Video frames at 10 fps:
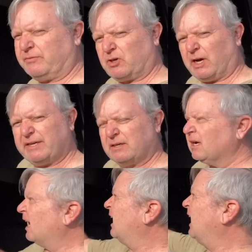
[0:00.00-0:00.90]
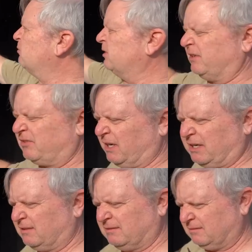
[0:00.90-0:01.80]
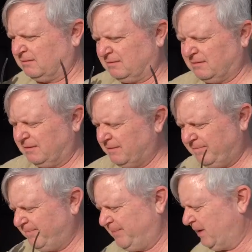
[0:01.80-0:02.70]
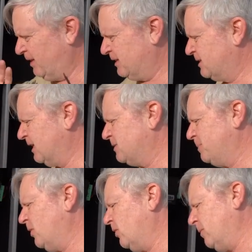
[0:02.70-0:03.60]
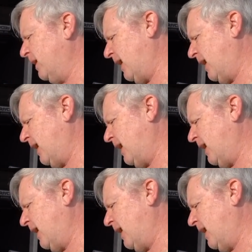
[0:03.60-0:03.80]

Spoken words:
have tried. I wouldn't have tried. No, that's beyond my